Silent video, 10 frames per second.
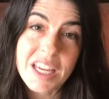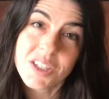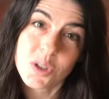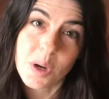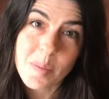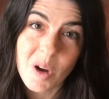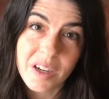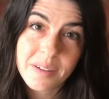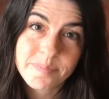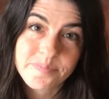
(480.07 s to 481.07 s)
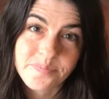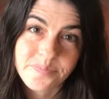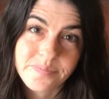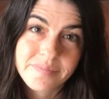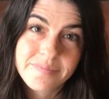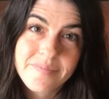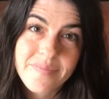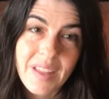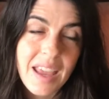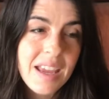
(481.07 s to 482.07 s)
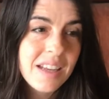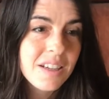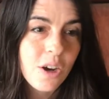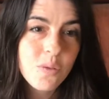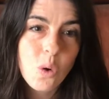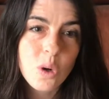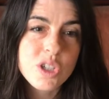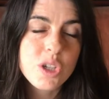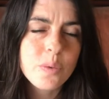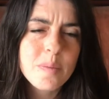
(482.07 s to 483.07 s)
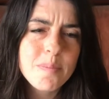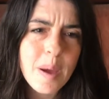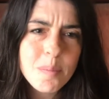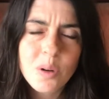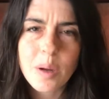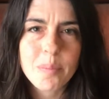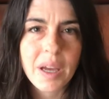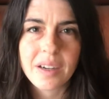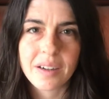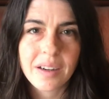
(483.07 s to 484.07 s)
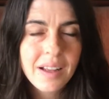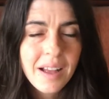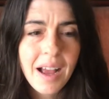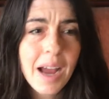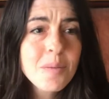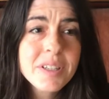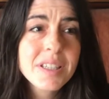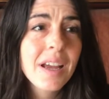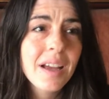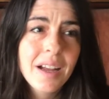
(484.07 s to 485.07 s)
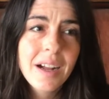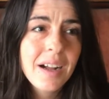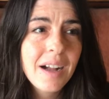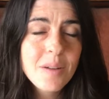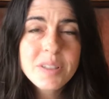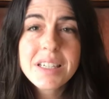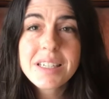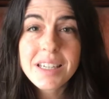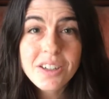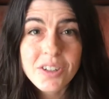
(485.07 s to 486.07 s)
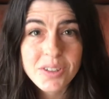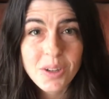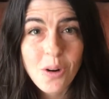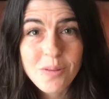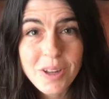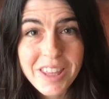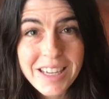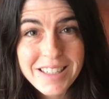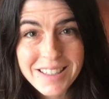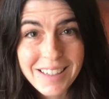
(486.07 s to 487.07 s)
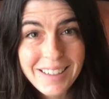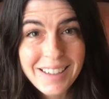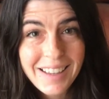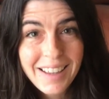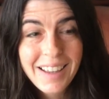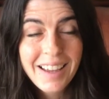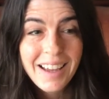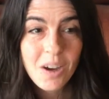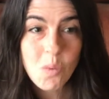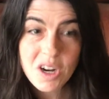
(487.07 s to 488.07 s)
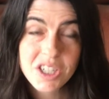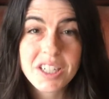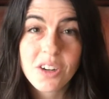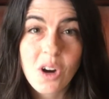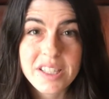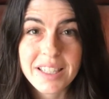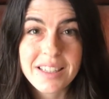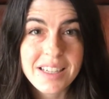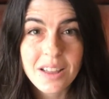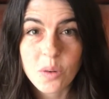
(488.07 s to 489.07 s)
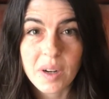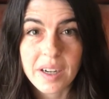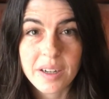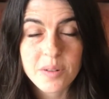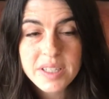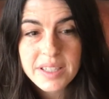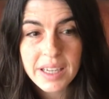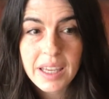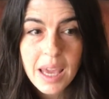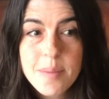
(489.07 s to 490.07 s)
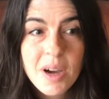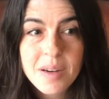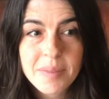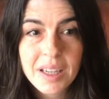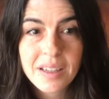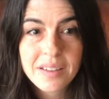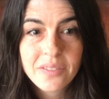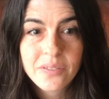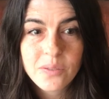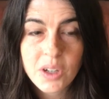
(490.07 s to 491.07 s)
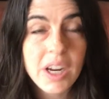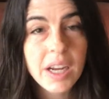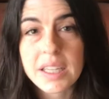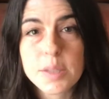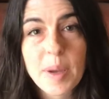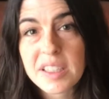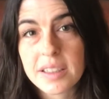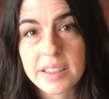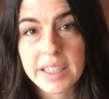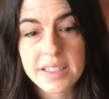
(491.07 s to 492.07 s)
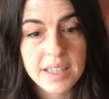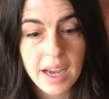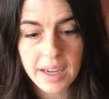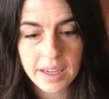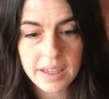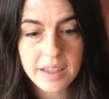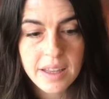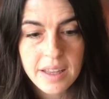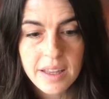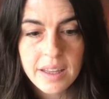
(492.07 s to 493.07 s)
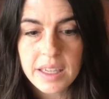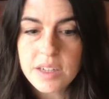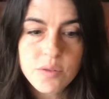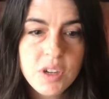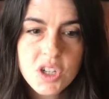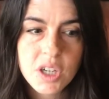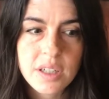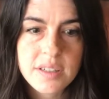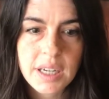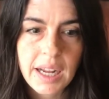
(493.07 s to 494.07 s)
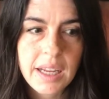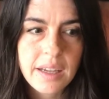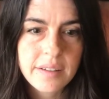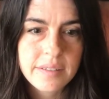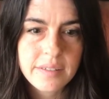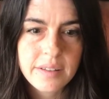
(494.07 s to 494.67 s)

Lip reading: from a history book. And of course, you remember it better. I was in tears over this Washington crossing the Delaware, and it came on me very unexpectedly as I envisioned, and I